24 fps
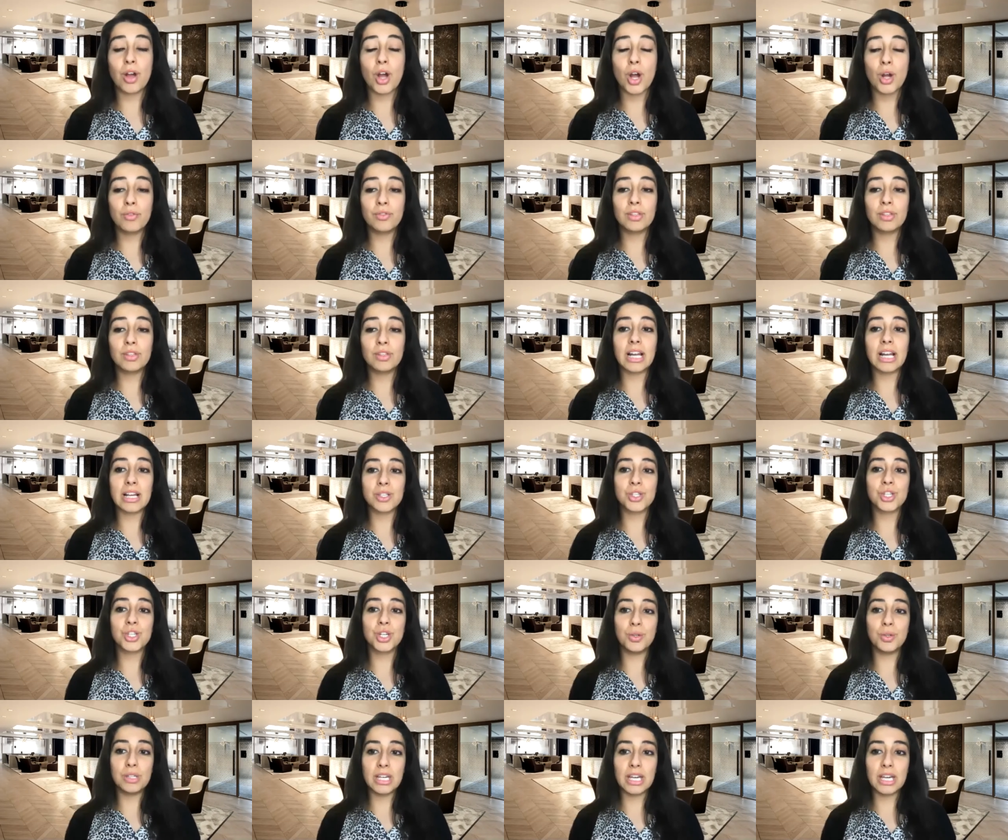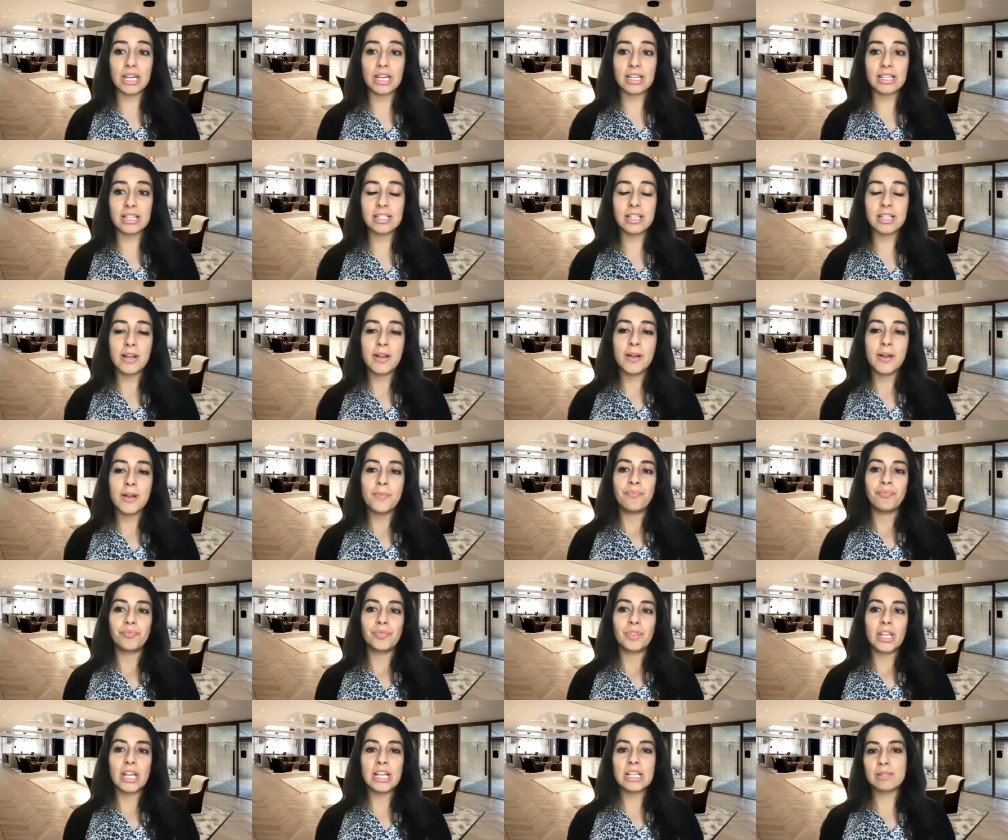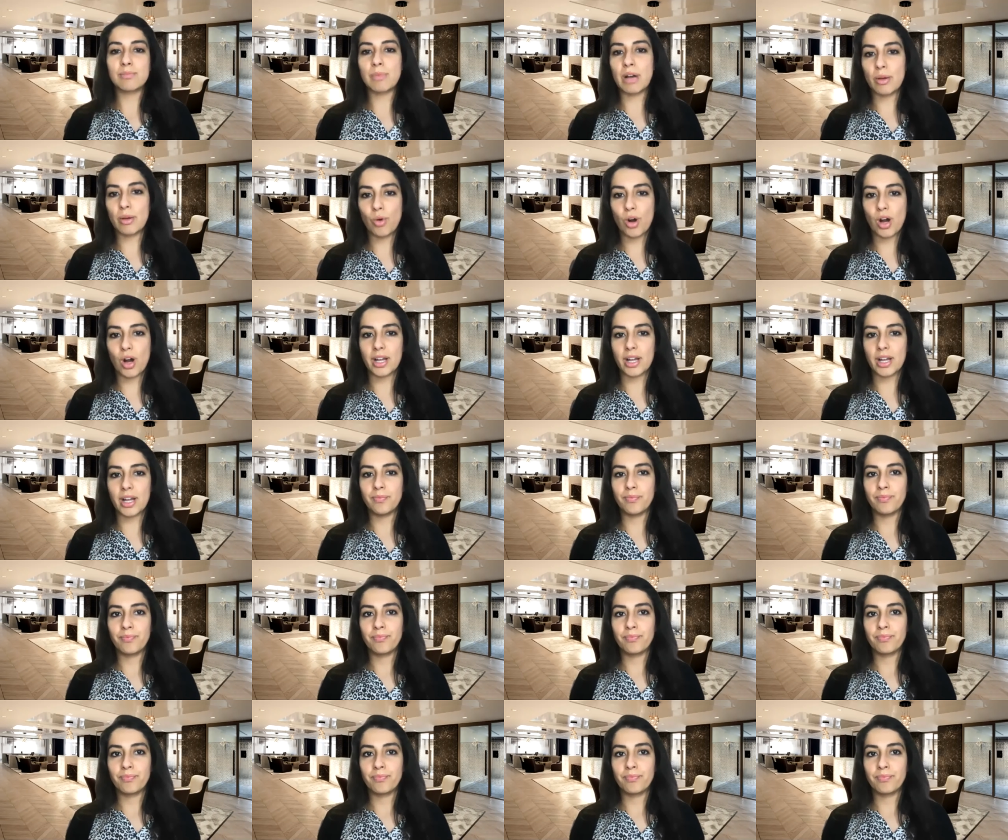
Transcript: over the last two years is my why.